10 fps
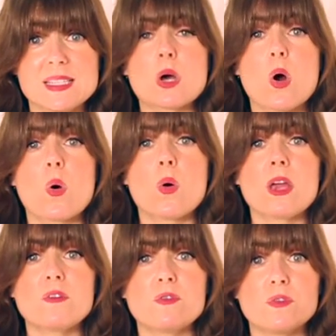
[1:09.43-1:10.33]
So
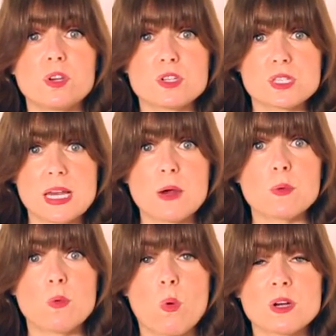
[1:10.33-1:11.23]
if your state
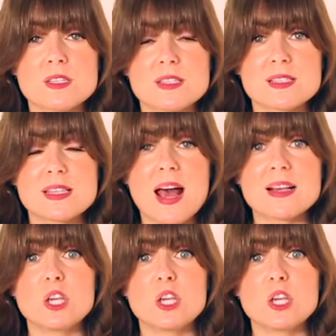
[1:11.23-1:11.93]
rewards success,